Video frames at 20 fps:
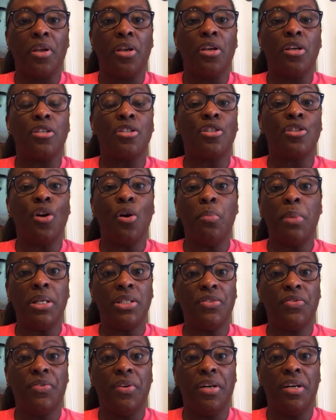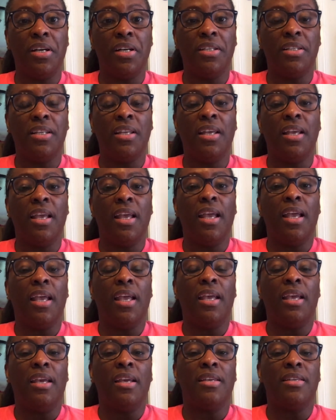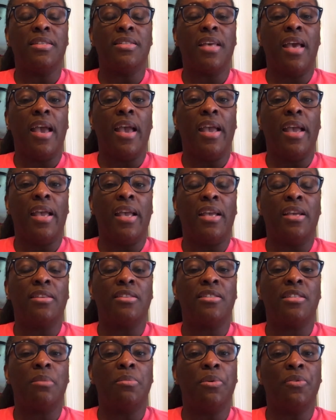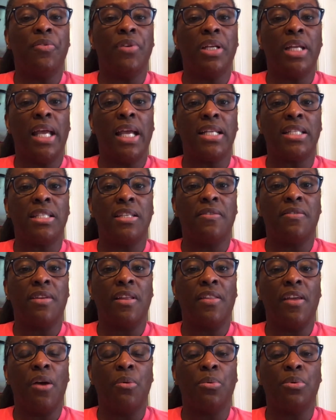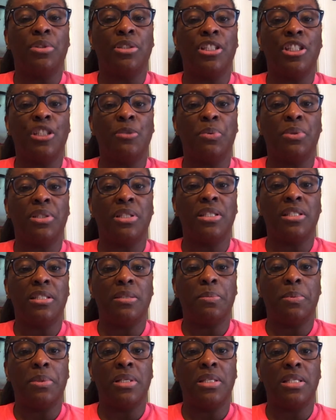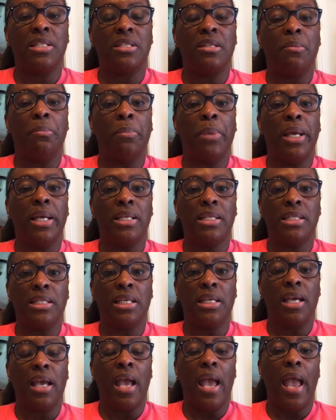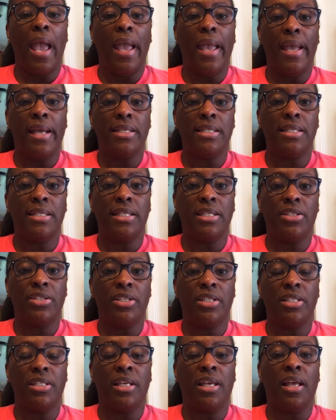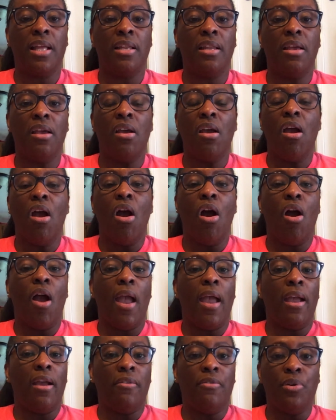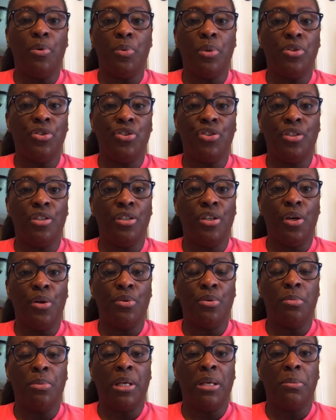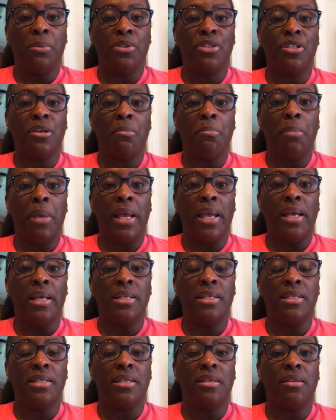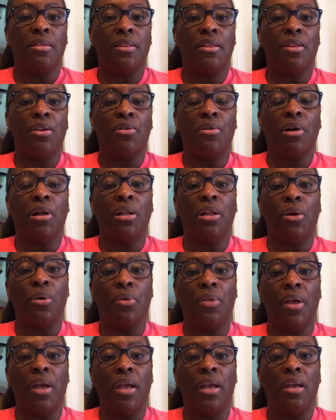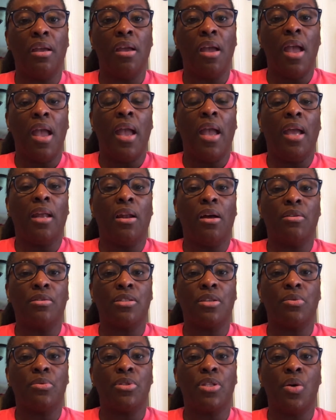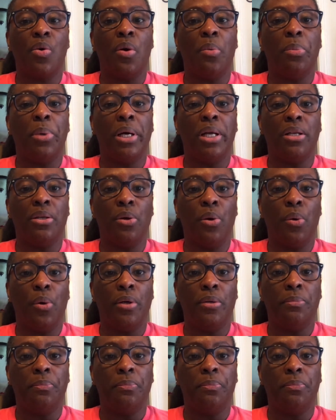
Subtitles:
So Much Fun is a summer fun activity that will teach participants the basic hand stitches that everyone should know to be able to mend their clothing and also sew a button on.